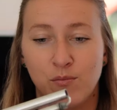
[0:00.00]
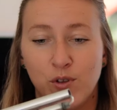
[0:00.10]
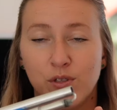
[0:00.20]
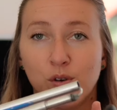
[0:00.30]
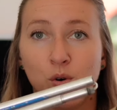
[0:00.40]

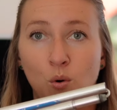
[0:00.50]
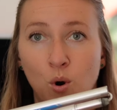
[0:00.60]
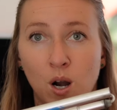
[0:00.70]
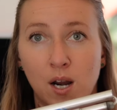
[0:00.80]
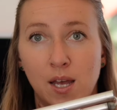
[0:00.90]
with the
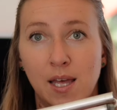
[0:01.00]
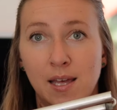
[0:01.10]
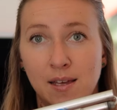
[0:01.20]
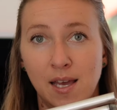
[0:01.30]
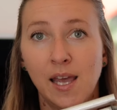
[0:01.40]
cork
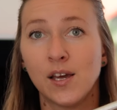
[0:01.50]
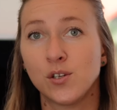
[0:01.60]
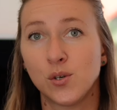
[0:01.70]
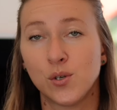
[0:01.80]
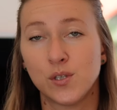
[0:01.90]

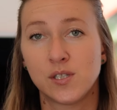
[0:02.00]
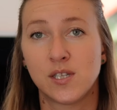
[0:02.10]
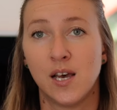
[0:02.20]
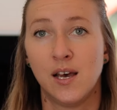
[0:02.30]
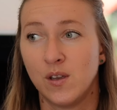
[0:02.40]

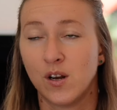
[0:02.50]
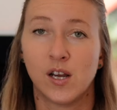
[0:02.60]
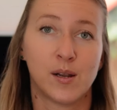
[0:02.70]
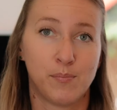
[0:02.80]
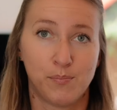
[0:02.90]
handles, you're
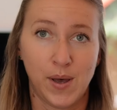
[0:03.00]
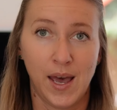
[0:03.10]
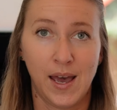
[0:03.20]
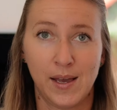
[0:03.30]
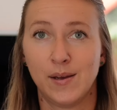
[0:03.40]
going to
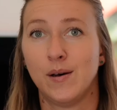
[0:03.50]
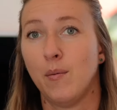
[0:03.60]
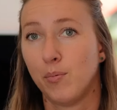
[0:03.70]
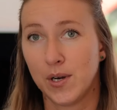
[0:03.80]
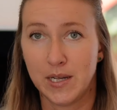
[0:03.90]
pay a
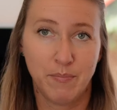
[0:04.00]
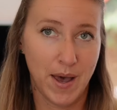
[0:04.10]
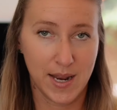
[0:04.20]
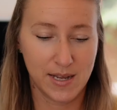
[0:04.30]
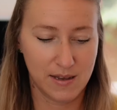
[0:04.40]
pretty
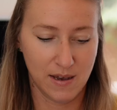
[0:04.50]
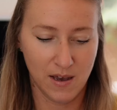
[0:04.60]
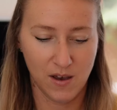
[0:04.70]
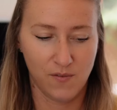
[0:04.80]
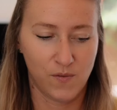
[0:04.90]
penny
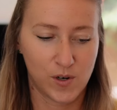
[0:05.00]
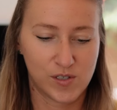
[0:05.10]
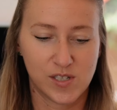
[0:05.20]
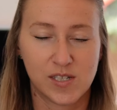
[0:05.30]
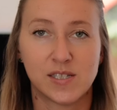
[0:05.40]

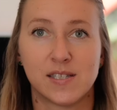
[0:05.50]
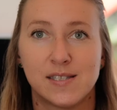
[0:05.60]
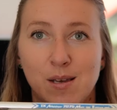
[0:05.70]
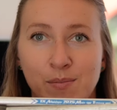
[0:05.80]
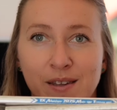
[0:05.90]
versus
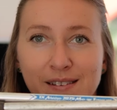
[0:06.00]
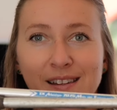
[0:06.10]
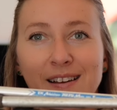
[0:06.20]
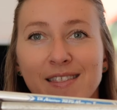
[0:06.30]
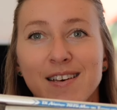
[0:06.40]
something
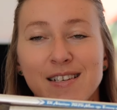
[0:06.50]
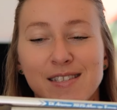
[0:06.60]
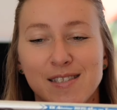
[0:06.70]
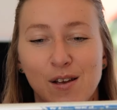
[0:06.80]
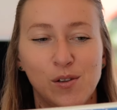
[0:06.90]
like
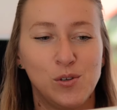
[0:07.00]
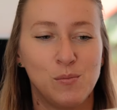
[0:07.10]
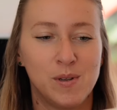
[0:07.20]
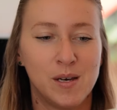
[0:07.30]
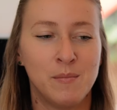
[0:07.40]
this
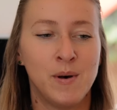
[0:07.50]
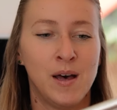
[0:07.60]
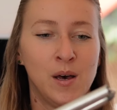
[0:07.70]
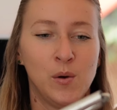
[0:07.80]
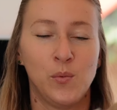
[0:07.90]
aluminum
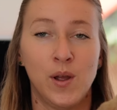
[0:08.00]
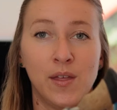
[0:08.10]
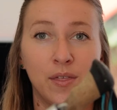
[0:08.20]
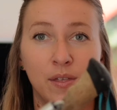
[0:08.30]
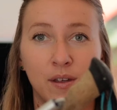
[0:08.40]

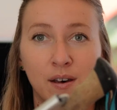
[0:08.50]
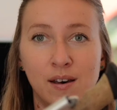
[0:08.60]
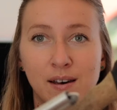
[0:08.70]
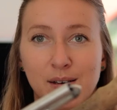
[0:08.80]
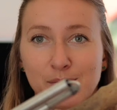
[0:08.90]
with
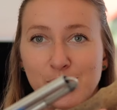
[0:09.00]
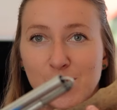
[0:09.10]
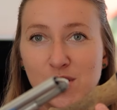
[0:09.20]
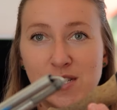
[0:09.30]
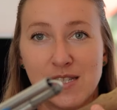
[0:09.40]
um,
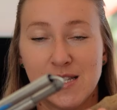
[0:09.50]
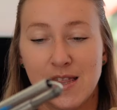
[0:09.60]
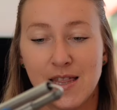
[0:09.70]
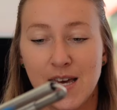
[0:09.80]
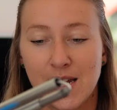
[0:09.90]
just a
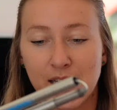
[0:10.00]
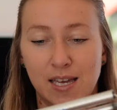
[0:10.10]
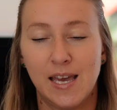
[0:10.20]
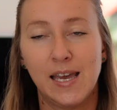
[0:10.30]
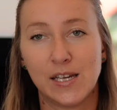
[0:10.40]
synthetic
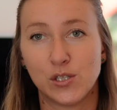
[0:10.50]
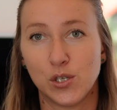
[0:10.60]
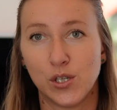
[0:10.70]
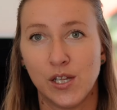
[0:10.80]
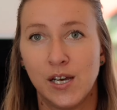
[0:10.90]

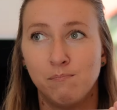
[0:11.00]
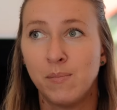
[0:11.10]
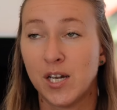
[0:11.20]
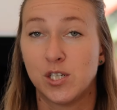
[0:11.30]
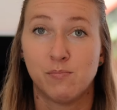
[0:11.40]
handle
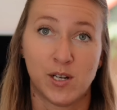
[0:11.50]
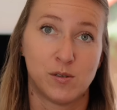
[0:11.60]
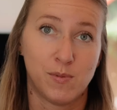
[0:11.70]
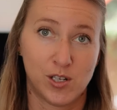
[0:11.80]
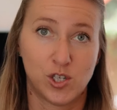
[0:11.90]
much,
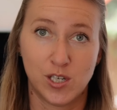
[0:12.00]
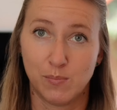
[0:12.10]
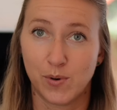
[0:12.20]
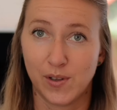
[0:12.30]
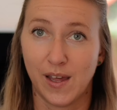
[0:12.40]
much, much
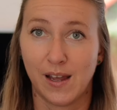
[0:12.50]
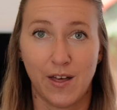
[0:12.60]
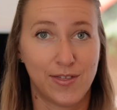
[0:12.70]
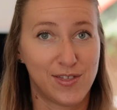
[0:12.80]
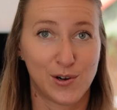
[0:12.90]
cheaper, like
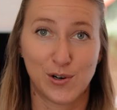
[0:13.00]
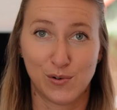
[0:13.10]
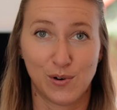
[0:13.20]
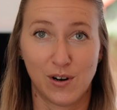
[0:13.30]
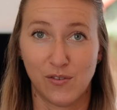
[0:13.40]
a third
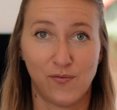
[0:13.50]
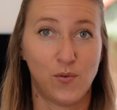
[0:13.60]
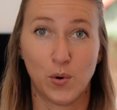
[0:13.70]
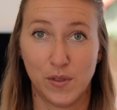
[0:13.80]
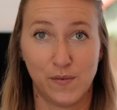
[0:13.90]
or a
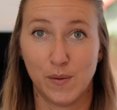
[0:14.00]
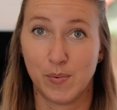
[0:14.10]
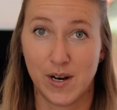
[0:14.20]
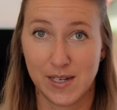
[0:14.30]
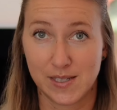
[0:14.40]
fourth of the
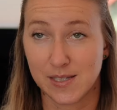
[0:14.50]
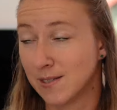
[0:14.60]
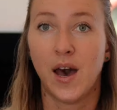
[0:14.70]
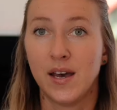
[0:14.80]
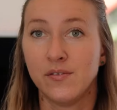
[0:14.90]

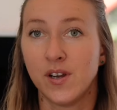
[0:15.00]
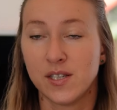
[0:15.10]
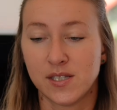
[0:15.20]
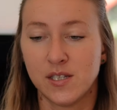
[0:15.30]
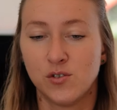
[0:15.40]
price. I have
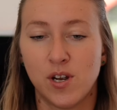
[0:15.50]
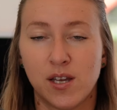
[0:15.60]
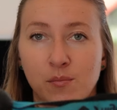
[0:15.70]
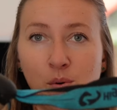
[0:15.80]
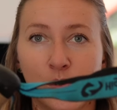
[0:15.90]
not seen
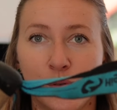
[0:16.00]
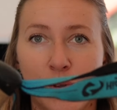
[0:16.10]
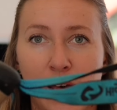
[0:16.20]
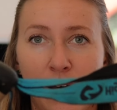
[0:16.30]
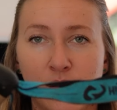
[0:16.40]
trekking poles
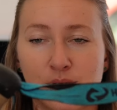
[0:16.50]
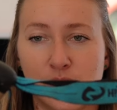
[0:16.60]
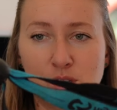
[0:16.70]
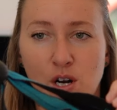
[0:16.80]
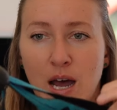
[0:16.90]
without
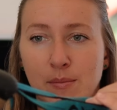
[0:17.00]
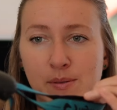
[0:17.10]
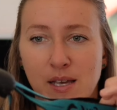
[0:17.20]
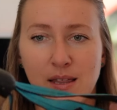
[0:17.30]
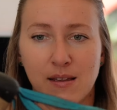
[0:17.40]

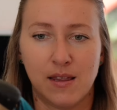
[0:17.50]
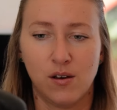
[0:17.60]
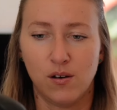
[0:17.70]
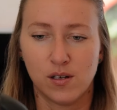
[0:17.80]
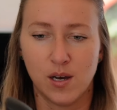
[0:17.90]
straps. I think they
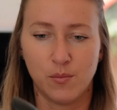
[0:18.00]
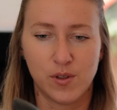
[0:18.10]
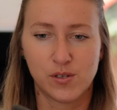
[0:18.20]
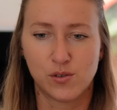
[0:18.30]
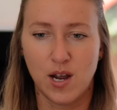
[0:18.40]
all come
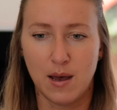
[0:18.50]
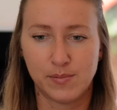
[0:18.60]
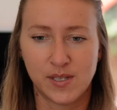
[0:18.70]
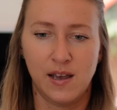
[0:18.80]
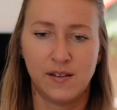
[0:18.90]
with
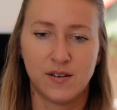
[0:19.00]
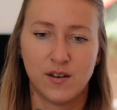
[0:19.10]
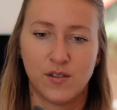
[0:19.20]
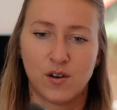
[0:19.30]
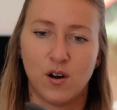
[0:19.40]
straps and
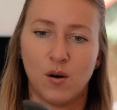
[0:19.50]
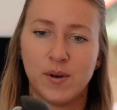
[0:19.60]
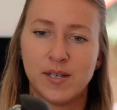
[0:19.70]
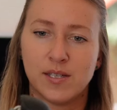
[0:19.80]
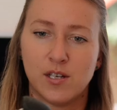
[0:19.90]
they're
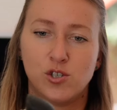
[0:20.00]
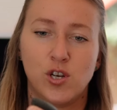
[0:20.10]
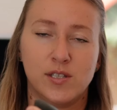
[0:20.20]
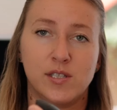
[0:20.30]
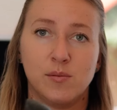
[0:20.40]
always
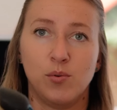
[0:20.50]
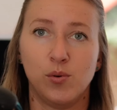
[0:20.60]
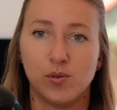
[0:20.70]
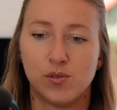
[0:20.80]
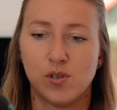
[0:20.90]

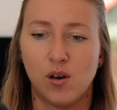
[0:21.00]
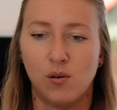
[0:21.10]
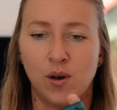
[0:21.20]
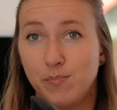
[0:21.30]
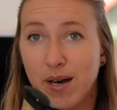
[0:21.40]
adjustable.
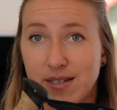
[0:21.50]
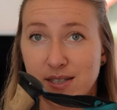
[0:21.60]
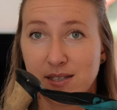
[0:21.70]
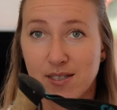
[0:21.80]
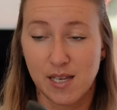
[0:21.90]
So, but
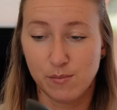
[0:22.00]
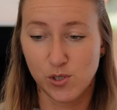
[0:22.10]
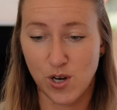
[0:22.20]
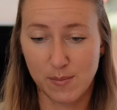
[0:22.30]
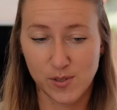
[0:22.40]
some
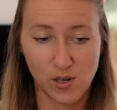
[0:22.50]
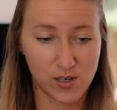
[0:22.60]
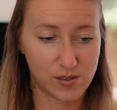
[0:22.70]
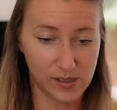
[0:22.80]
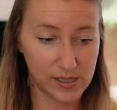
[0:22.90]
straps
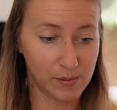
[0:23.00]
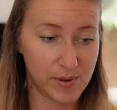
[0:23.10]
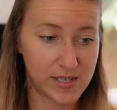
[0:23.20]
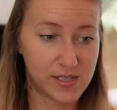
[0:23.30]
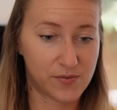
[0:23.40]
are a little
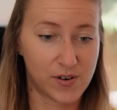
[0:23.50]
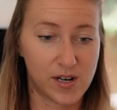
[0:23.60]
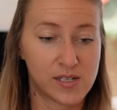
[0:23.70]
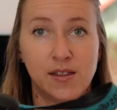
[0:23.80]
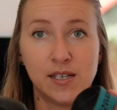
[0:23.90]
bit
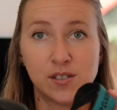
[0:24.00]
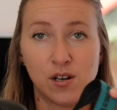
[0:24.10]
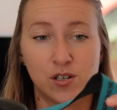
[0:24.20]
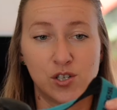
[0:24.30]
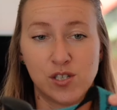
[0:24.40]
different. These
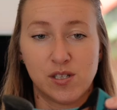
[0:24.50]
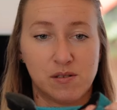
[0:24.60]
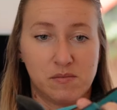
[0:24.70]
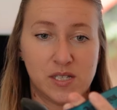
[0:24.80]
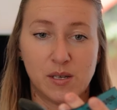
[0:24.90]
are
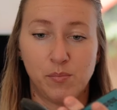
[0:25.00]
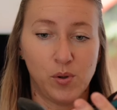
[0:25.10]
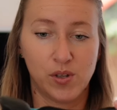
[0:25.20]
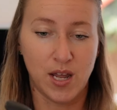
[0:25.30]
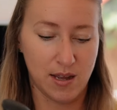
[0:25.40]
just
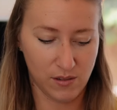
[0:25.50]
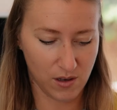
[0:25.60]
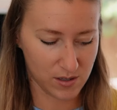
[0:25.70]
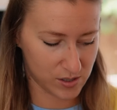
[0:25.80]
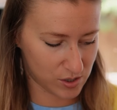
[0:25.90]
simple
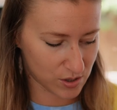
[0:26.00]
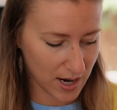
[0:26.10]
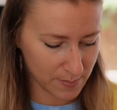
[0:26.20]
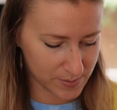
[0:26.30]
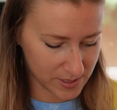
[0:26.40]
nylon
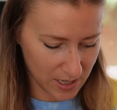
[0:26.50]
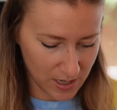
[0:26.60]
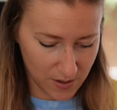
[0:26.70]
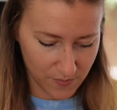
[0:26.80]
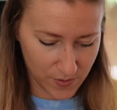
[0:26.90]
straps
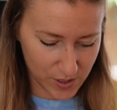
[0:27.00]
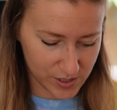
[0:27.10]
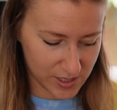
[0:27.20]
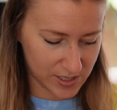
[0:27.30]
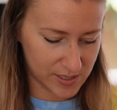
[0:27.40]

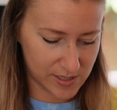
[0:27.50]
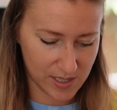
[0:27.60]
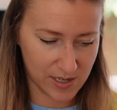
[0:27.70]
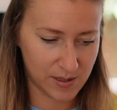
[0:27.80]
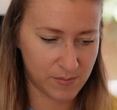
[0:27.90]
versus
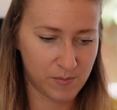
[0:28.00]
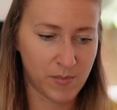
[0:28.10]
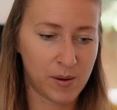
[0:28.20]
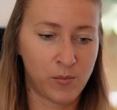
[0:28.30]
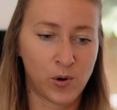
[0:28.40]
um,
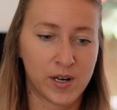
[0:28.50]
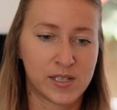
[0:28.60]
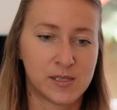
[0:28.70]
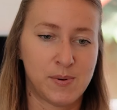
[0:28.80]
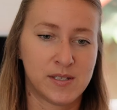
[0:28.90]
my more
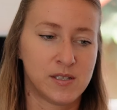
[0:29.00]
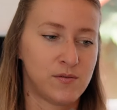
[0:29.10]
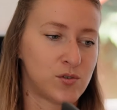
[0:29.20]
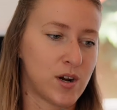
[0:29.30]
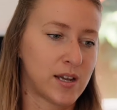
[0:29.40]

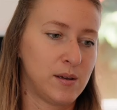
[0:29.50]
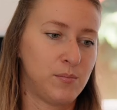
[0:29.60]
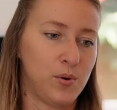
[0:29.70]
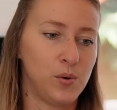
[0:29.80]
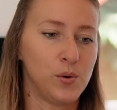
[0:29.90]
expensive trekking
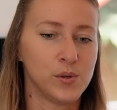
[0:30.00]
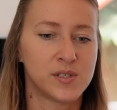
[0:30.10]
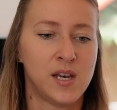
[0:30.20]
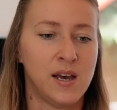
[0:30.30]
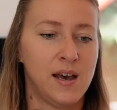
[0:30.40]

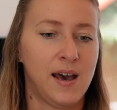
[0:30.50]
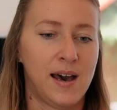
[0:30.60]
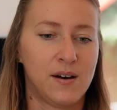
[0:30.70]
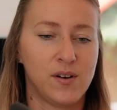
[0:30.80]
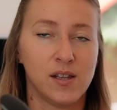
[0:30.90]
poles
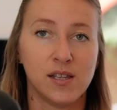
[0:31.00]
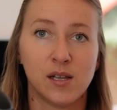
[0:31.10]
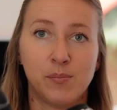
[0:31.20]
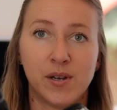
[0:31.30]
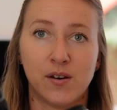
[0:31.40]
have a
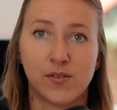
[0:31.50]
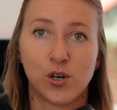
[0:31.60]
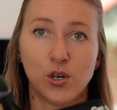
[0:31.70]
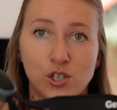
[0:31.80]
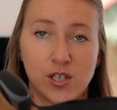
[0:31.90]
little bit of
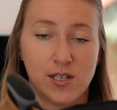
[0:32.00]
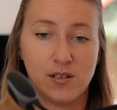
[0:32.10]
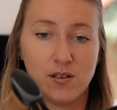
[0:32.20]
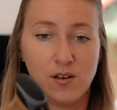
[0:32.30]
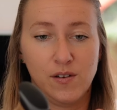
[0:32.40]
cushion
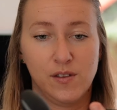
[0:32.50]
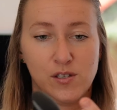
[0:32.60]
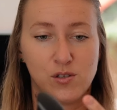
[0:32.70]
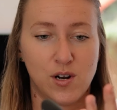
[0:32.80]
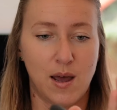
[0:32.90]
on the
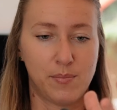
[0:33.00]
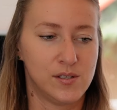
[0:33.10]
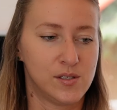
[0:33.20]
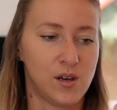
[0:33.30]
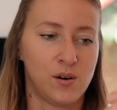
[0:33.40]
strap.
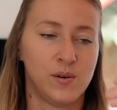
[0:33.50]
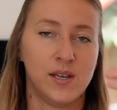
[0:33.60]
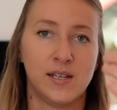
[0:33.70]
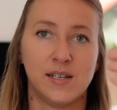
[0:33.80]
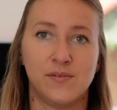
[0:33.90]
So
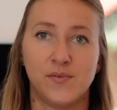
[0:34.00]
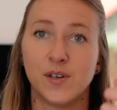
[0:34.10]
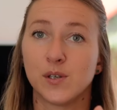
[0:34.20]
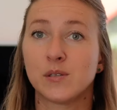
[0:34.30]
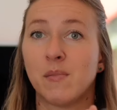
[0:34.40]
it, it
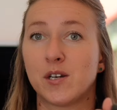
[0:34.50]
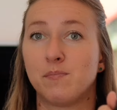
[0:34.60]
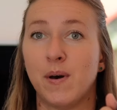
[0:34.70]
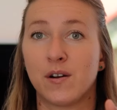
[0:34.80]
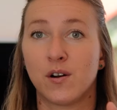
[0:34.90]
feels
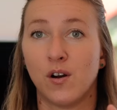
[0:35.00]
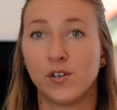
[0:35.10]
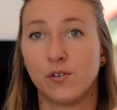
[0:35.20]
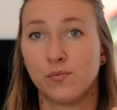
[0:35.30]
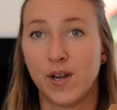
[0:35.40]
much better
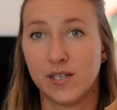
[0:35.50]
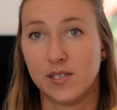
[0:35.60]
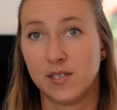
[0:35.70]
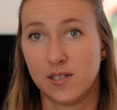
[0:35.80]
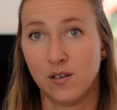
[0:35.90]
on your
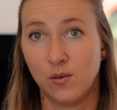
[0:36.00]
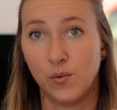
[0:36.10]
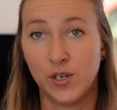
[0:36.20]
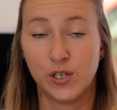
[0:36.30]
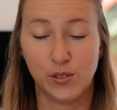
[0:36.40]
wrist
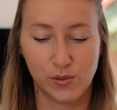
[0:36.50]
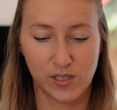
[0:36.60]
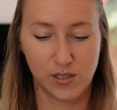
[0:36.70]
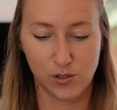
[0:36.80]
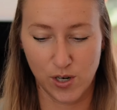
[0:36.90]
when you're
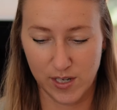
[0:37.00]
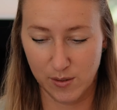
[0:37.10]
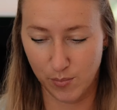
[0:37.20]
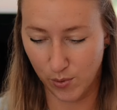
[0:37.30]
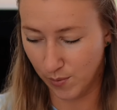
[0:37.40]
using the
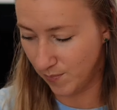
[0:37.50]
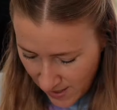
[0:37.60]
trekking pole.